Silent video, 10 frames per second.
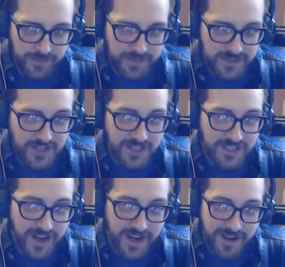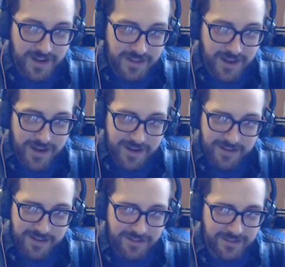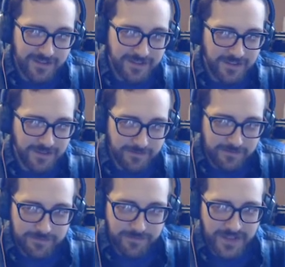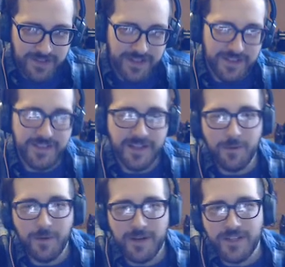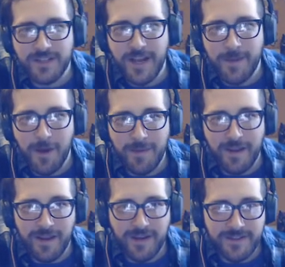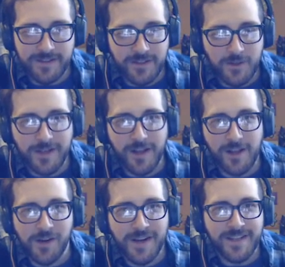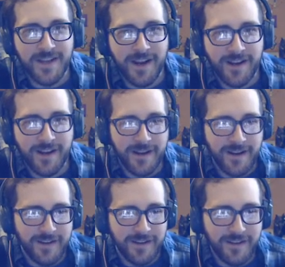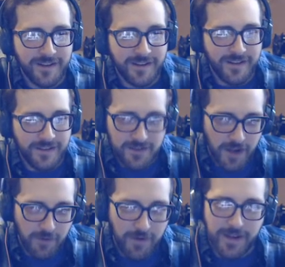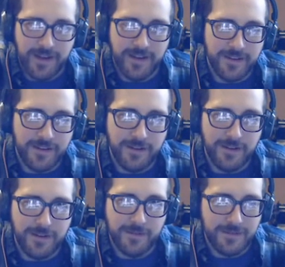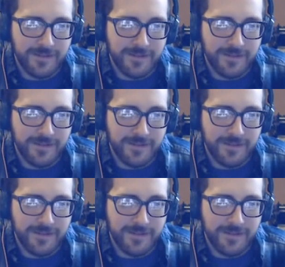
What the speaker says: Did she say anything? It's like, what did she say about me? Did you tell her I said hi? Not really. Oh.